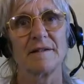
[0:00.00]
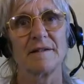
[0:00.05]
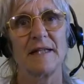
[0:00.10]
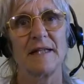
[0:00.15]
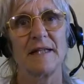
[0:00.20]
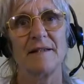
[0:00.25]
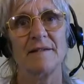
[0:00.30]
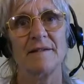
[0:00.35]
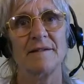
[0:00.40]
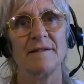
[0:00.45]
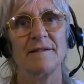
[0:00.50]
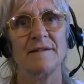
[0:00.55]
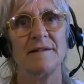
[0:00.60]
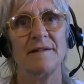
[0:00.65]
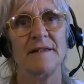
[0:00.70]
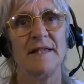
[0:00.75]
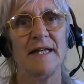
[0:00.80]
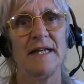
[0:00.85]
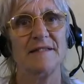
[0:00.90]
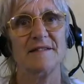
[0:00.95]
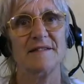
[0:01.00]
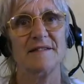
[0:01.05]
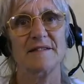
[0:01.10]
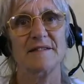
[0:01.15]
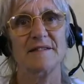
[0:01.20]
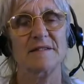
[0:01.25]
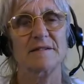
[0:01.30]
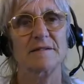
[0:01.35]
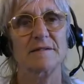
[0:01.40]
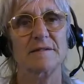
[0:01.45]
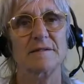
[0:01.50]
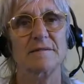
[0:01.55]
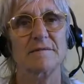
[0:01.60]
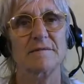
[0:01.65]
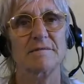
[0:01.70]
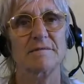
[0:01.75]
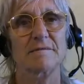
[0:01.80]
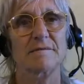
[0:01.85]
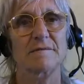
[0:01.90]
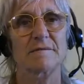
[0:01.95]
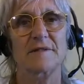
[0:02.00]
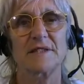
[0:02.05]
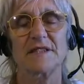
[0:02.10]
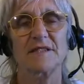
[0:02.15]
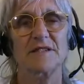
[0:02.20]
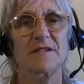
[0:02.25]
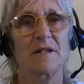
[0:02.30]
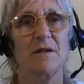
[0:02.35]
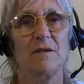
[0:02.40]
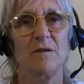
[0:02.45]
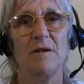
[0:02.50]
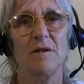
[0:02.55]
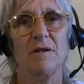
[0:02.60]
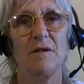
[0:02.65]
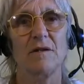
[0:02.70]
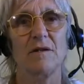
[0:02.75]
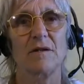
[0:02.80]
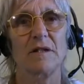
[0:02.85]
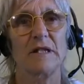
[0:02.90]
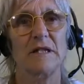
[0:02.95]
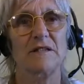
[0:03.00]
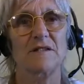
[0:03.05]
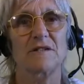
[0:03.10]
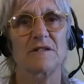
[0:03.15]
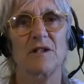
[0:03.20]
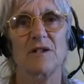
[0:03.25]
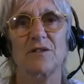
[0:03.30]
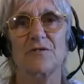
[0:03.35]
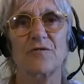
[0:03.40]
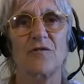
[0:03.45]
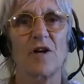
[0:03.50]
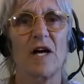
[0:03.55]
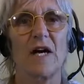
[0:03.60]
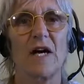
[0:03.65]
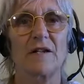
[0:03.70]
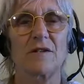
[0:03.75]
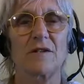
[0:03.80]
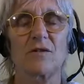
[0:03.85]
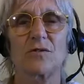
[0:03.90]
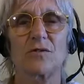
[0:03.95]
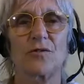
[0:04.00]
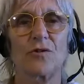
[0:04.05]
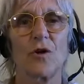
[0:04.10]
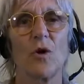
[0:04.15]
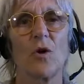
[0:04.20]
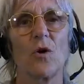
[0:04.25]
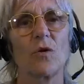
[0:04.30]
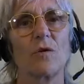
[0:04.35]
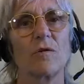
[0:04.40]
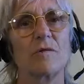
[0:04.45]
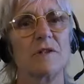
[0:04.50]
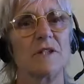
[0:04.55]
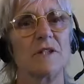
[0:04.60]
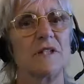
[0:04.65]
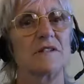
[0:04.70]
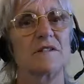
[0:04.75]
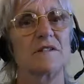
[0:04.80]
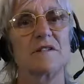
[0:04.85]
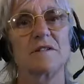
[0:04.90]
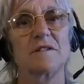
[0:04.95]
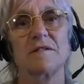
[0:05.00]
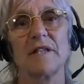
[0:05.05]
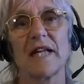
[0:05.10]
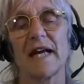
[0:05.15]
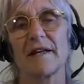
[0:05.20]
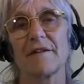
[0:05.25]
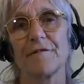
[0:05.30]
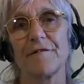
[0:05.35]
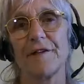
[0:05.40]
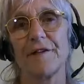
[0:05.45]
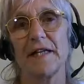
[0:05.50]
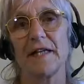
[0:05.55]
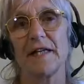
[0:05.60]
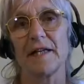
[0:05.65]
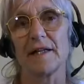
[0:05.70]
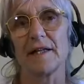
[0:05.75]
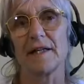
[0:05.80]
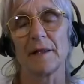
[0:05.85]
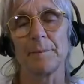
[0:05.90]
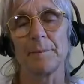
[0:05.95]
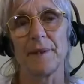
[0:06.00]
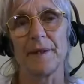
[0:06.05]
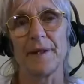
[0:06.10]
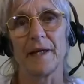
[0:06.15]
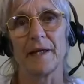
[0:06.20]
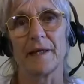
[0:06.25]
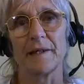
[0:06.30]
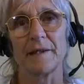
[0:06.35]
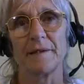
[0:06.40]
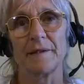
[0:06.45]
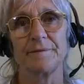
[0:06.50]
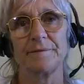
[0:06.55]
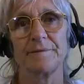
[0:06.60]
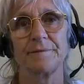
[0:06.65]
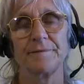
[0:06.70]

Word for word: then that's what's going on. It's not right or wrong. It's that feeling can be there.